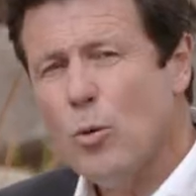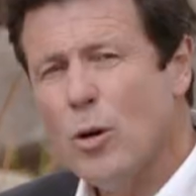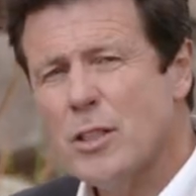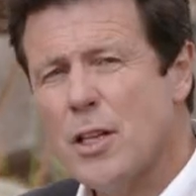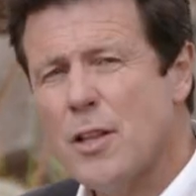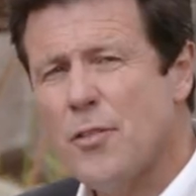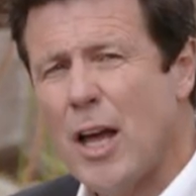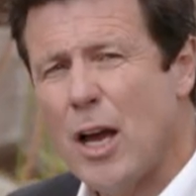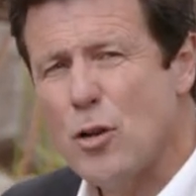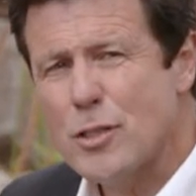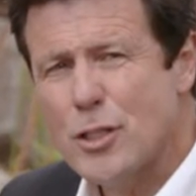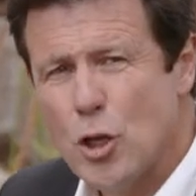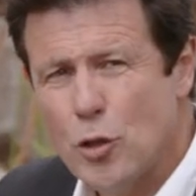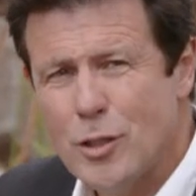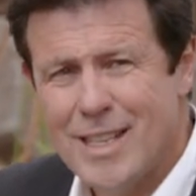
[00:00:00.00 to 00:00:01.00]
wanted
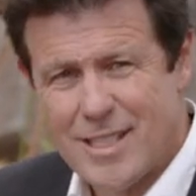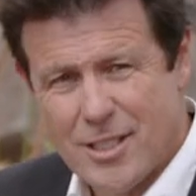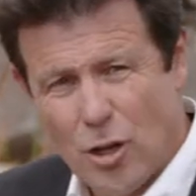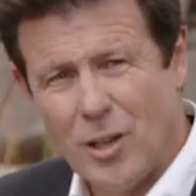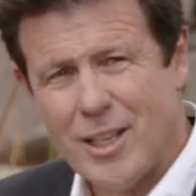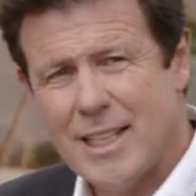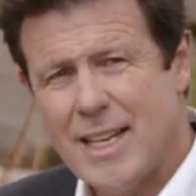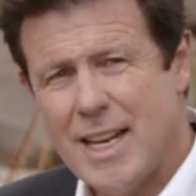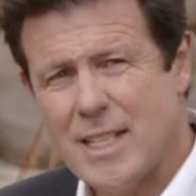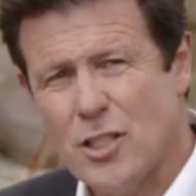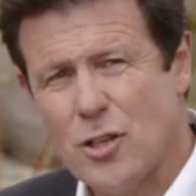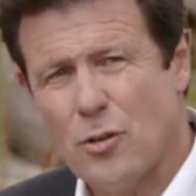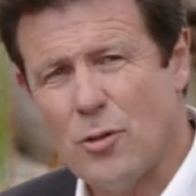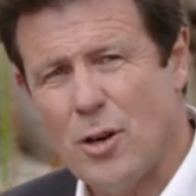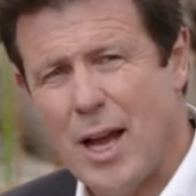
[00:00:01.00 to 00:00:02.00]
those who dishonored his
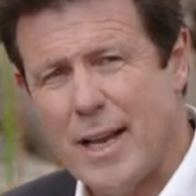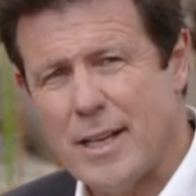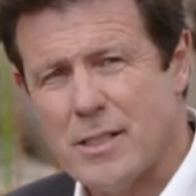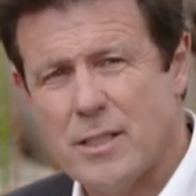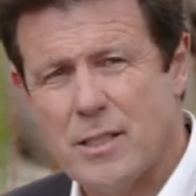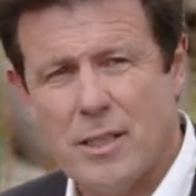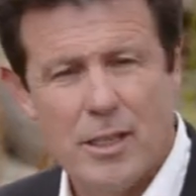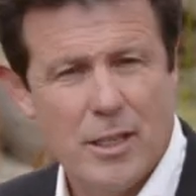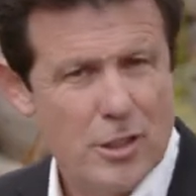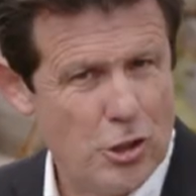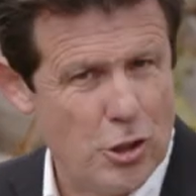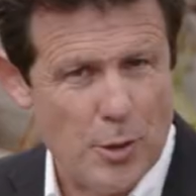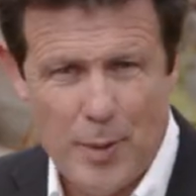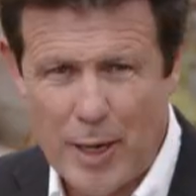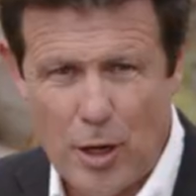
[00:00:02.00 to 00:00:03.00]
Christ
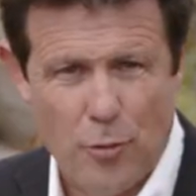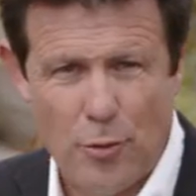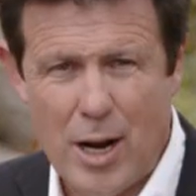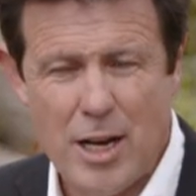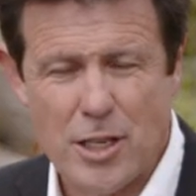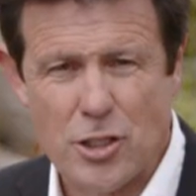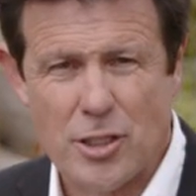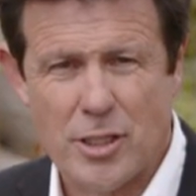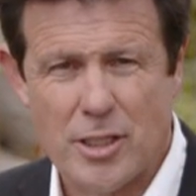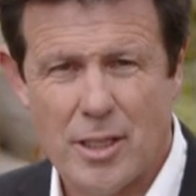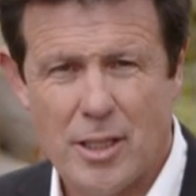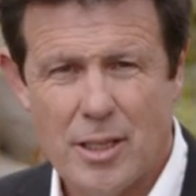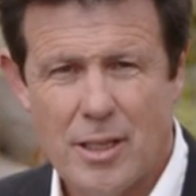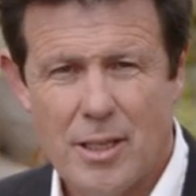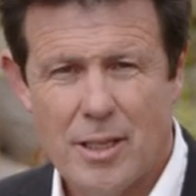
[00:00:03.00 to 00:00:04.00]
to be crushed.
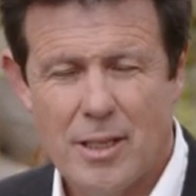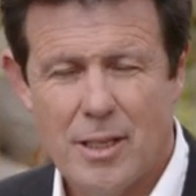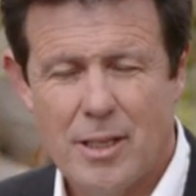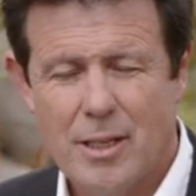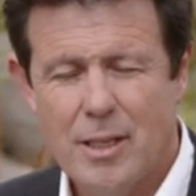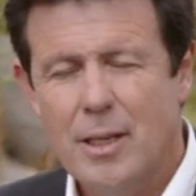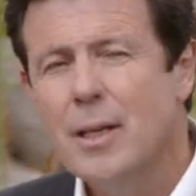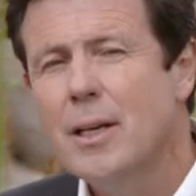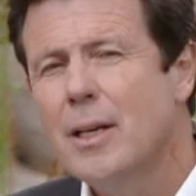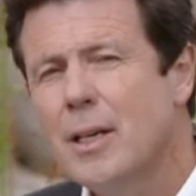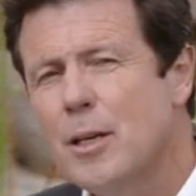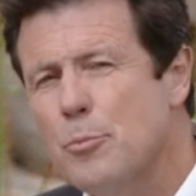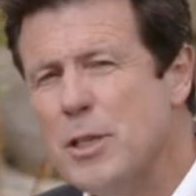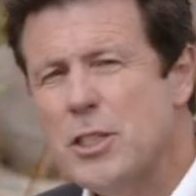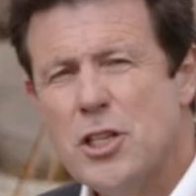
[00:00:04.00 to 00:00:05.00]

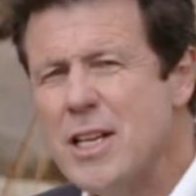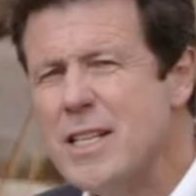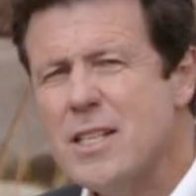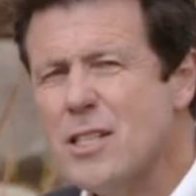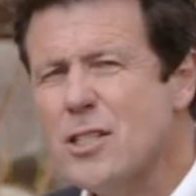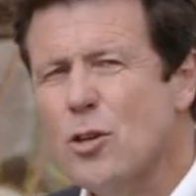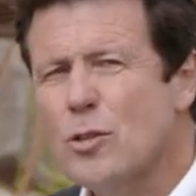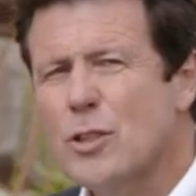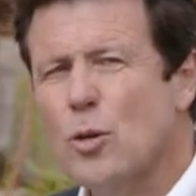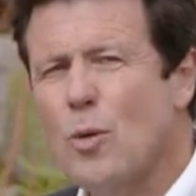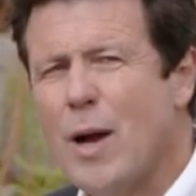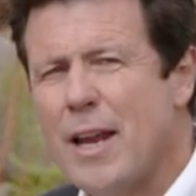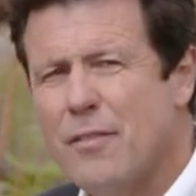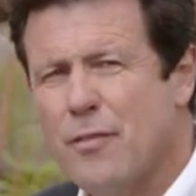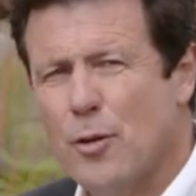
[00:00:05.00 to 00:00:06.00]
But Jesus looked
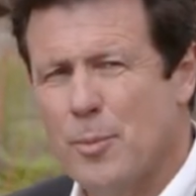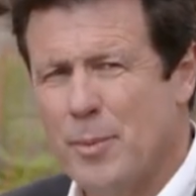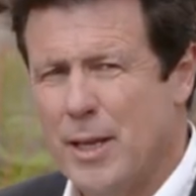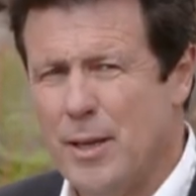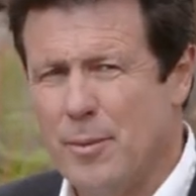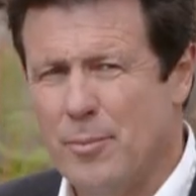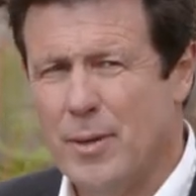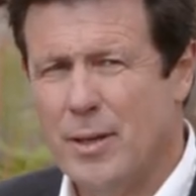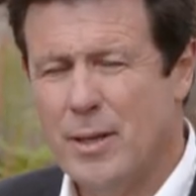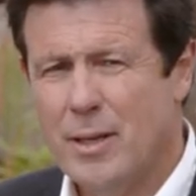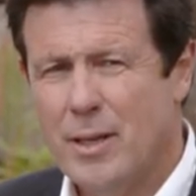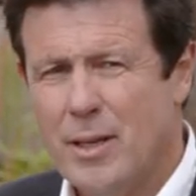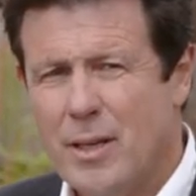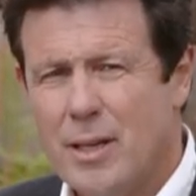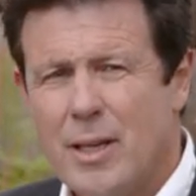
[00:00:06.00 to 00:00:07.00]
away from him.
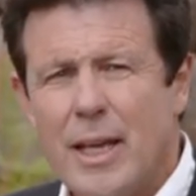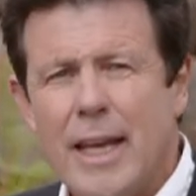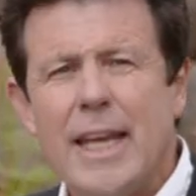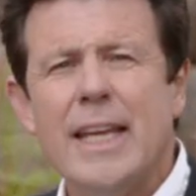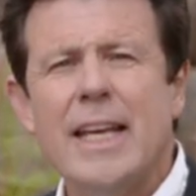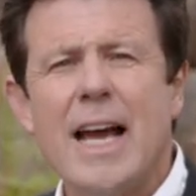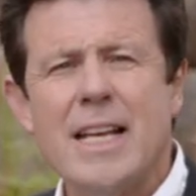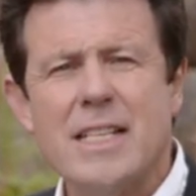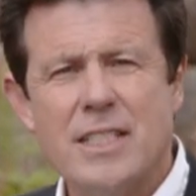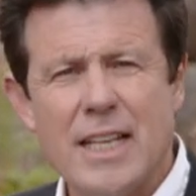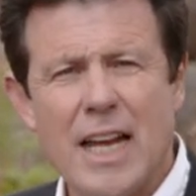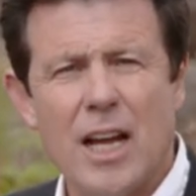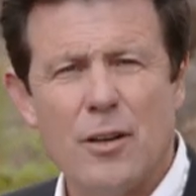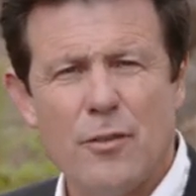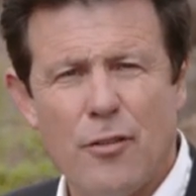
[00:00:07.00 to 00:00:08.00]
He gazed
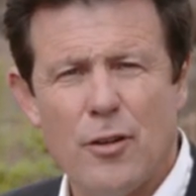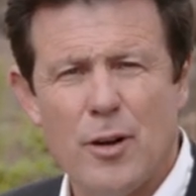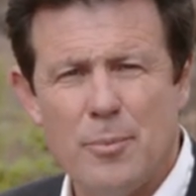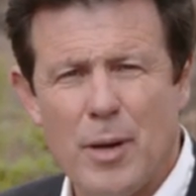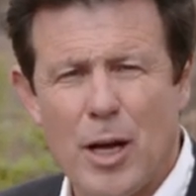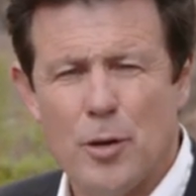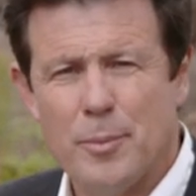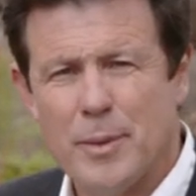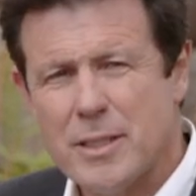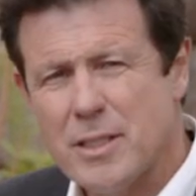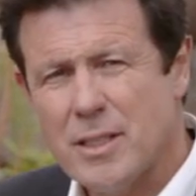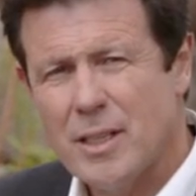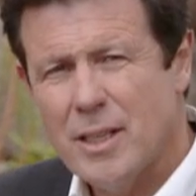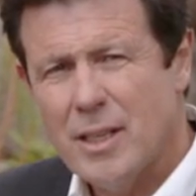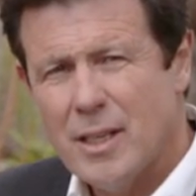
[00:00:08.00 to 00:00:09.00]
down for a
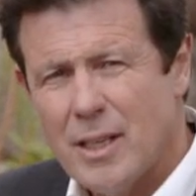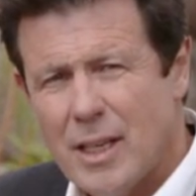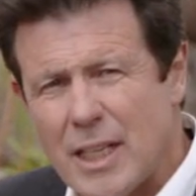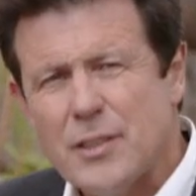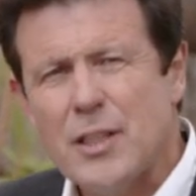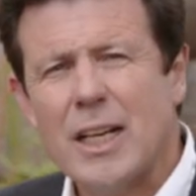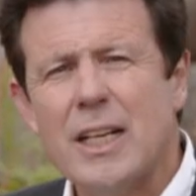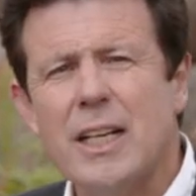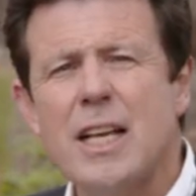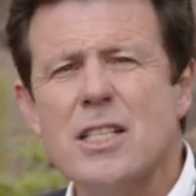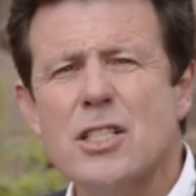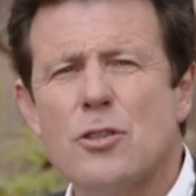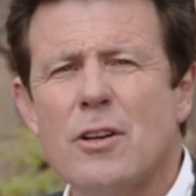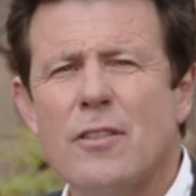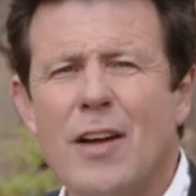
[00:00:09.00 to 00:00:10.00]
moment at the
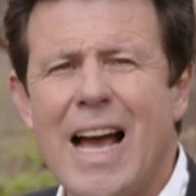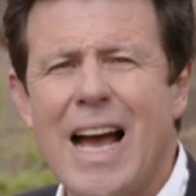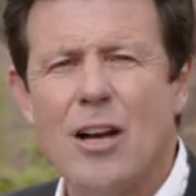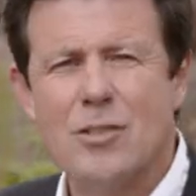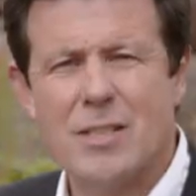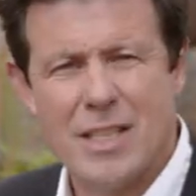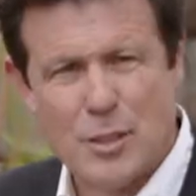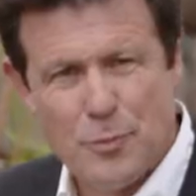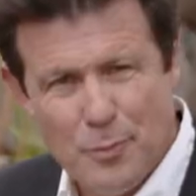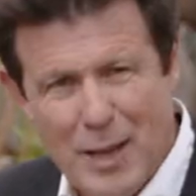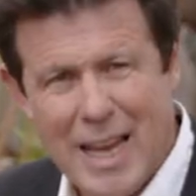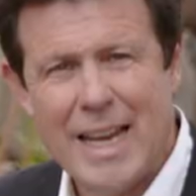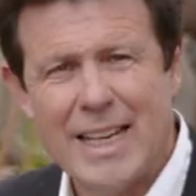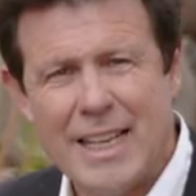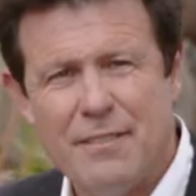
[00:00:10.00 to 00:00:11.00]
cluster of houses
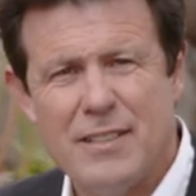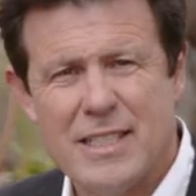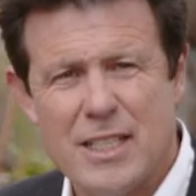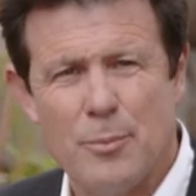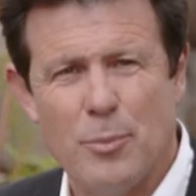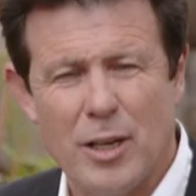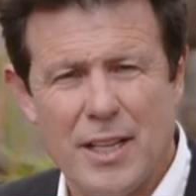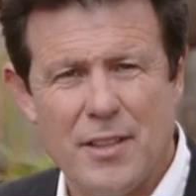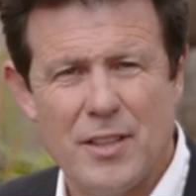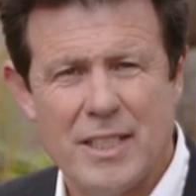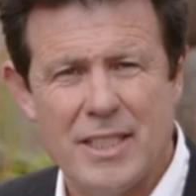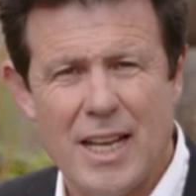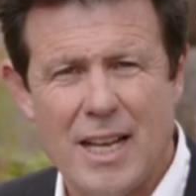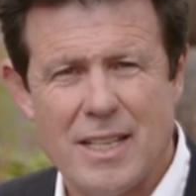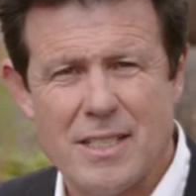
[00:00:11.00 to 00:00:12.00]
barely visible in the
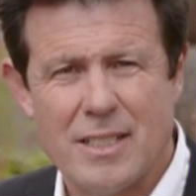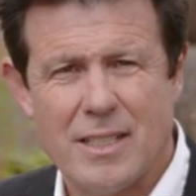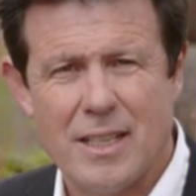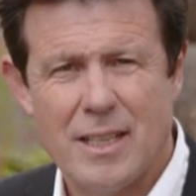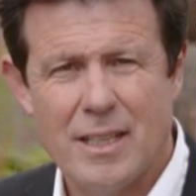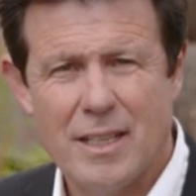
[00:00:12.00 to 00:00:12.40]
dusk.